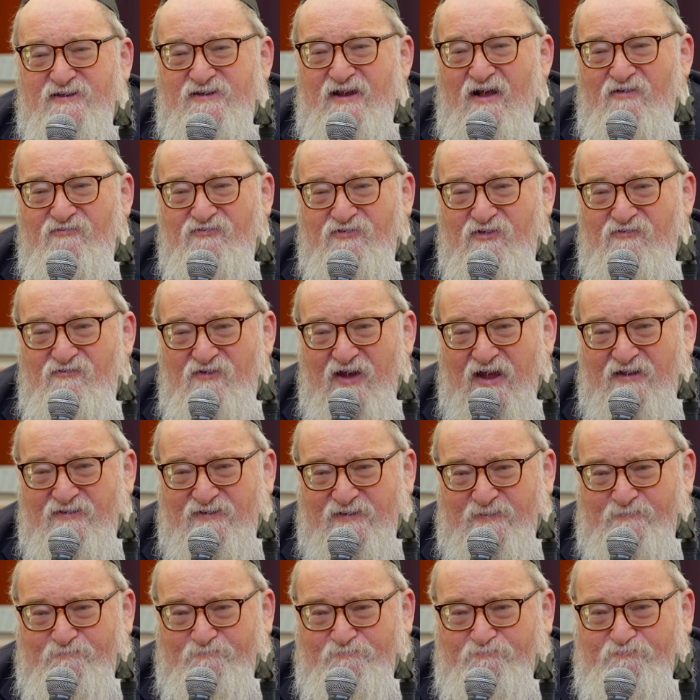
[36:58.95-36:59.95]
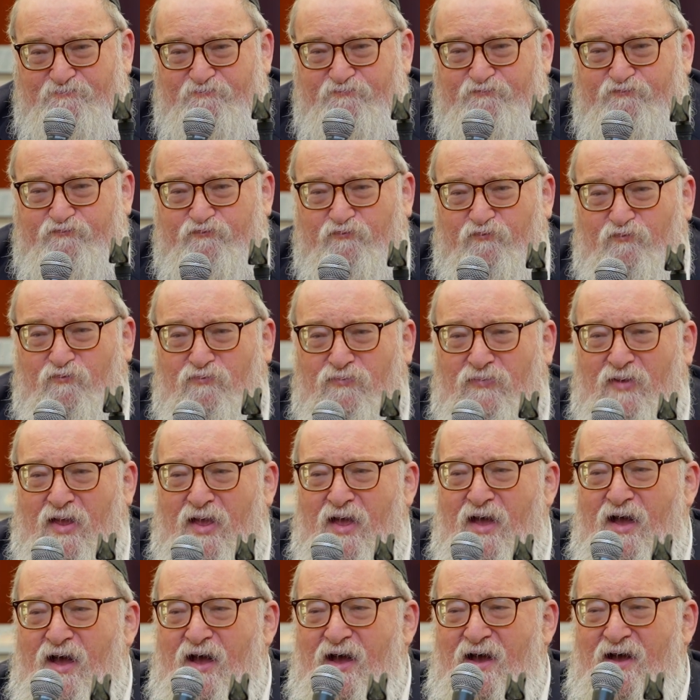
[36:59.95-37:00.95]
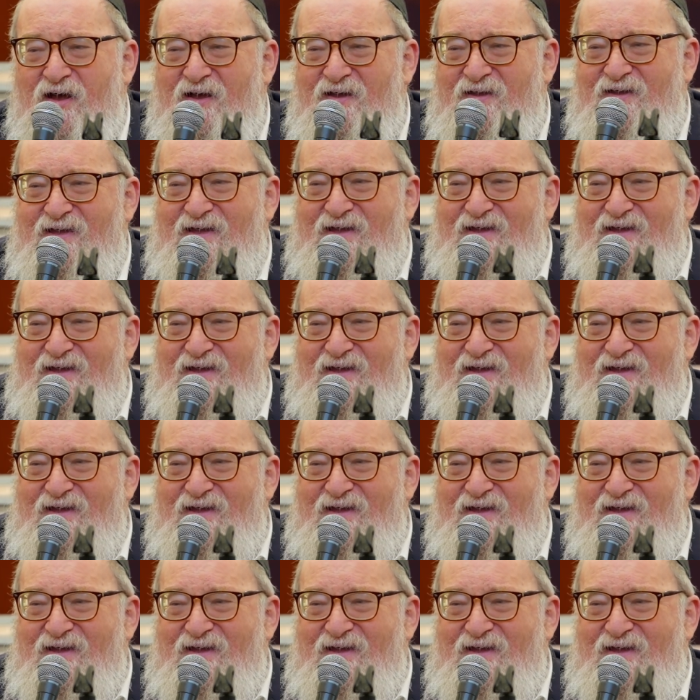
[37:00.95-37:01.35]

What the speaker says: self-defense. So